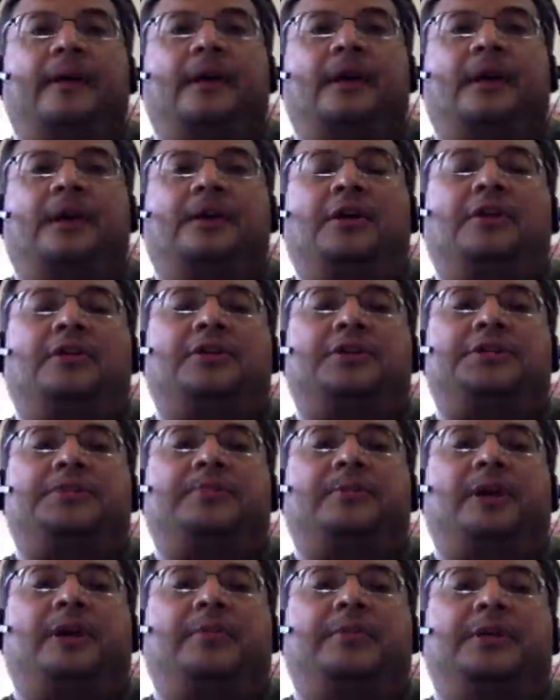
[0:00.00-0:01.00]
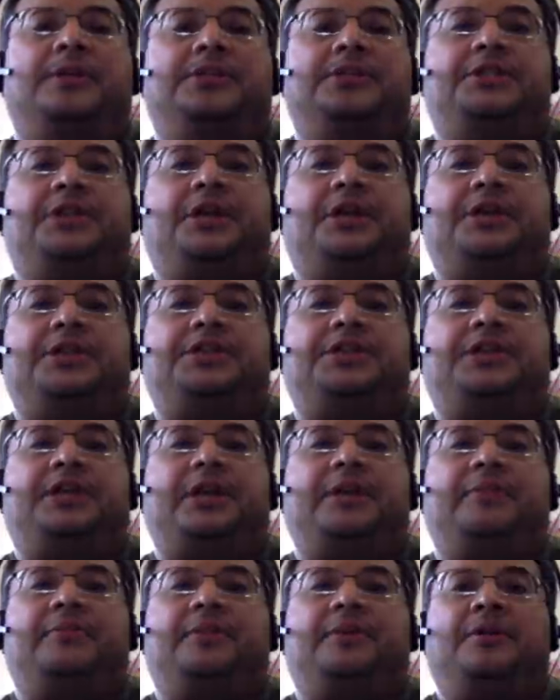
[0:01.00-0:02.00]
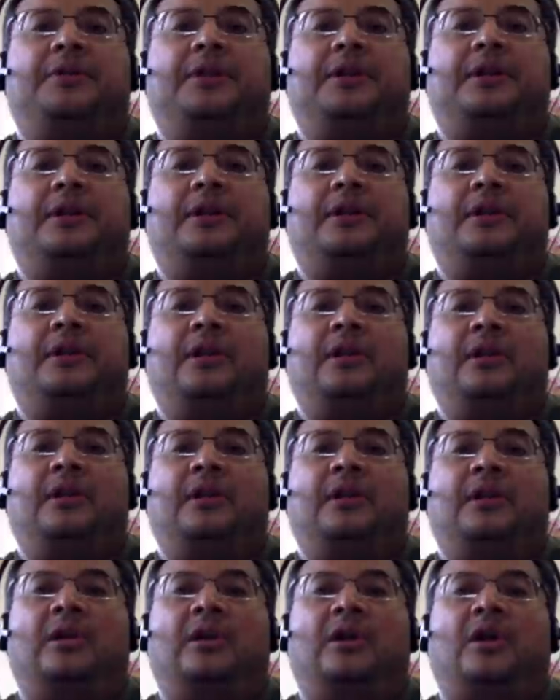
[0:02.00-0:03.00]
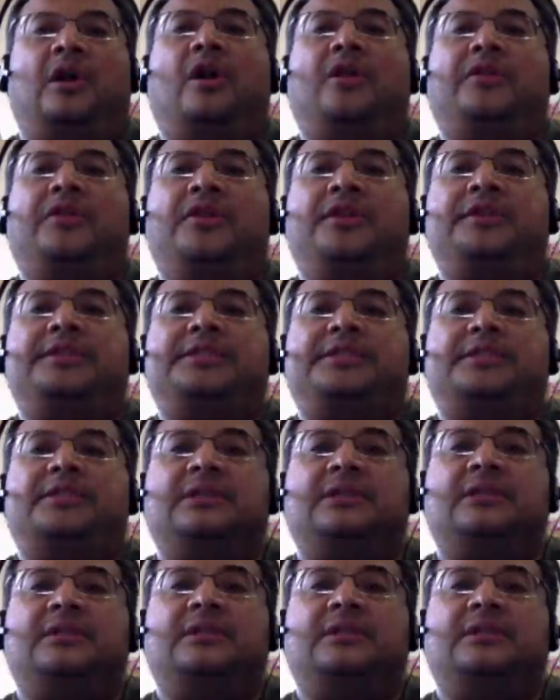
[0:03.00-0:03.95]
Another experiment, Scheinberg and Logothetis,